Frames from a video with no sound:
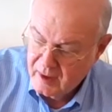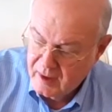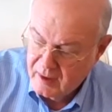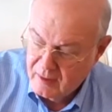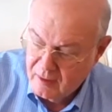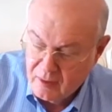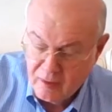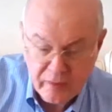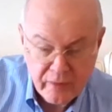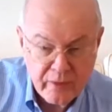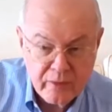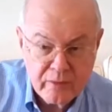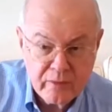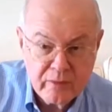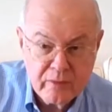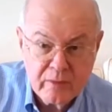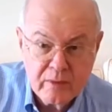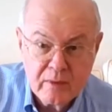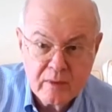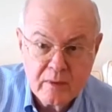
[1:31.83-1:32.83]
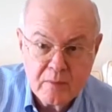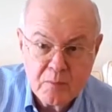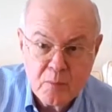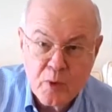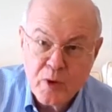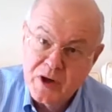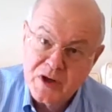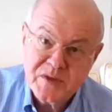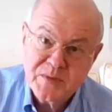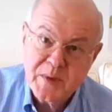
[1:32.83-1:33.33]
uh, although
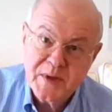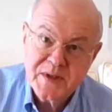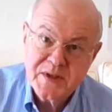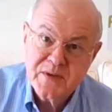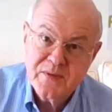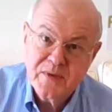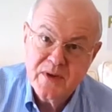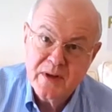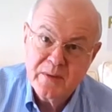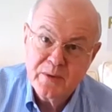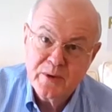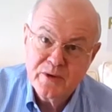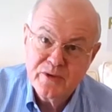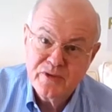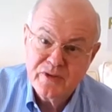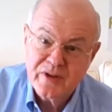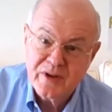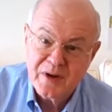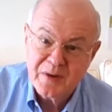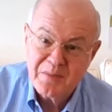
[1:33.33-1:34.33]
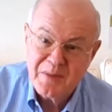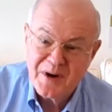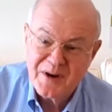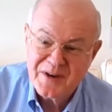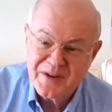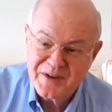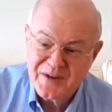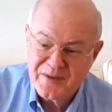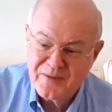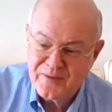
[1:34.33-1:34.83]
more expensive dimmers that are
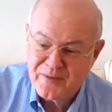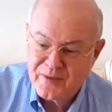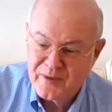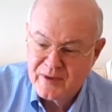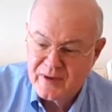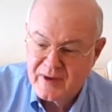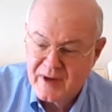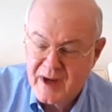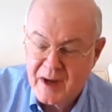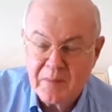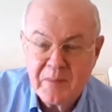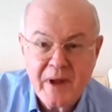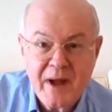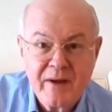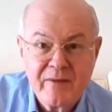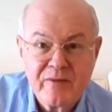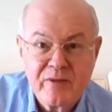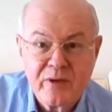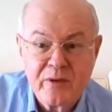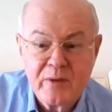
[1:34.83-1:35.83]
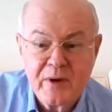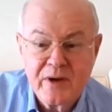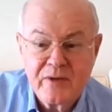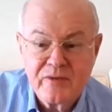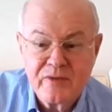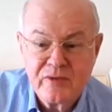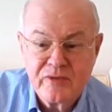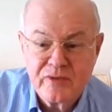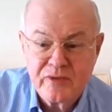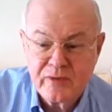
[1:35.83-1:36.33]
marketed for compact
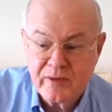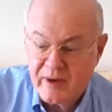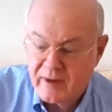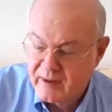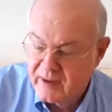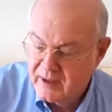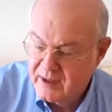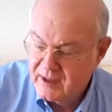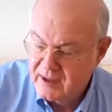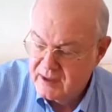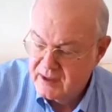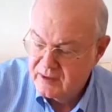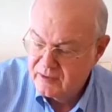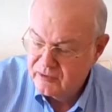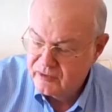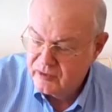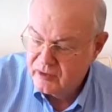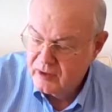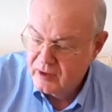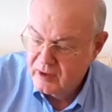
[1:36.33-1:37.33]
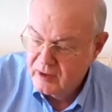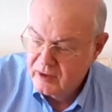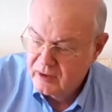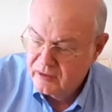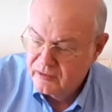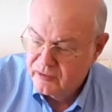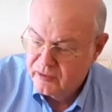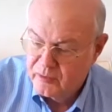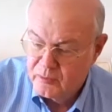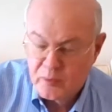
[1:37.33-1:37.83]
fluorescents or LEDs
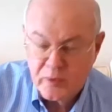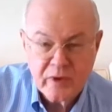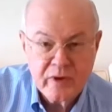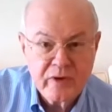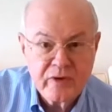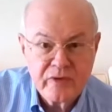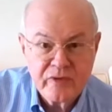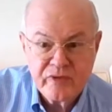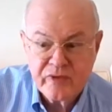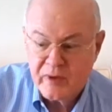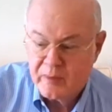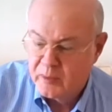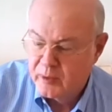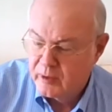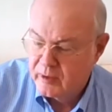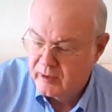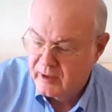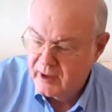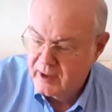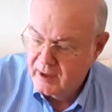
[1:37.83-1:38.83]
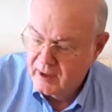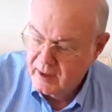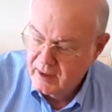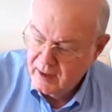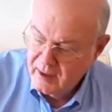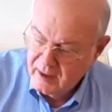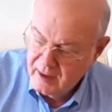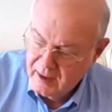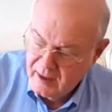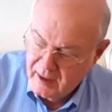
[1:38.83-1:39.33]
should work similarly.
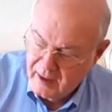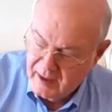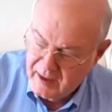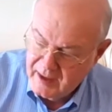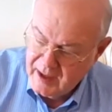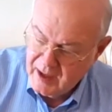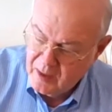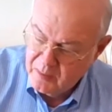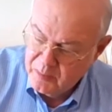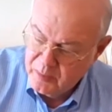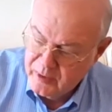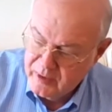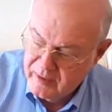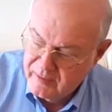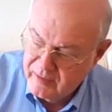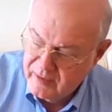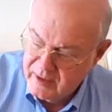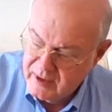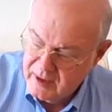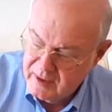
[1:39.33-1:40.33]
And the output of